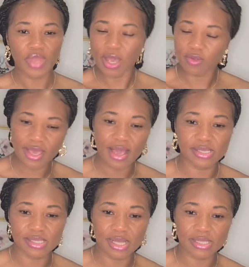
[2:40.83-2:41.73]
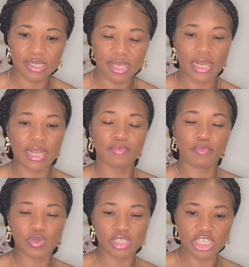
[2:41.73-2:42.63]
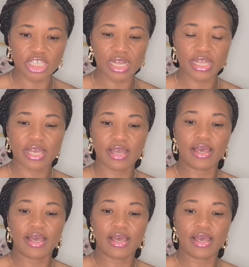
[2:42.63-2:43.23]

healthcare assistants, and then potentially